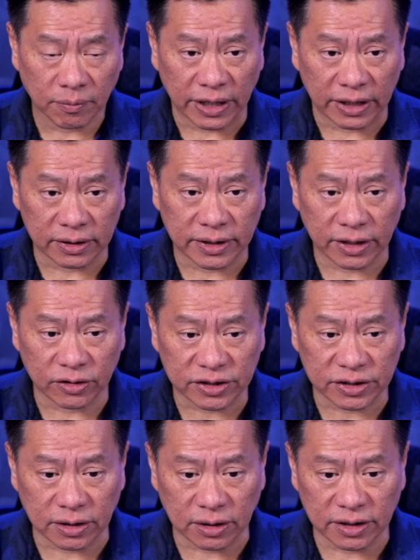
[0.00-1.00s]
Maintain
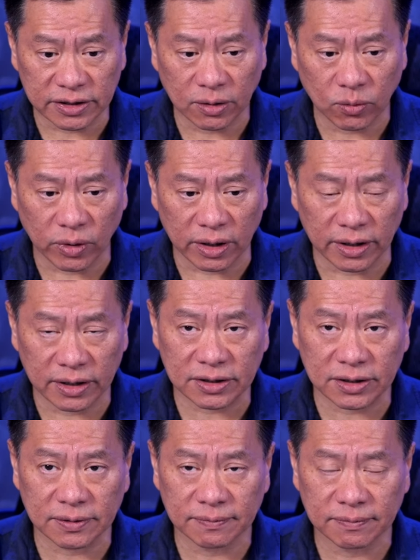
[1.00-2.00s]
your stillness and
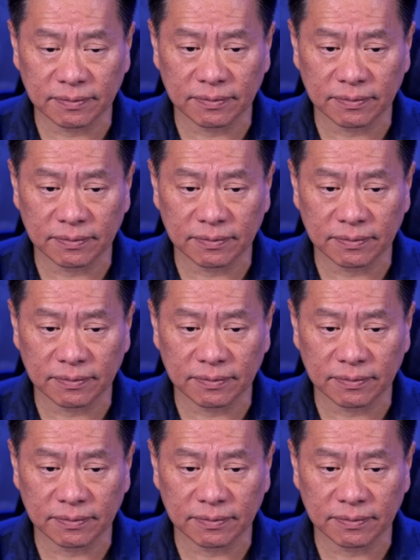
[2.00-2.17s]
awareness.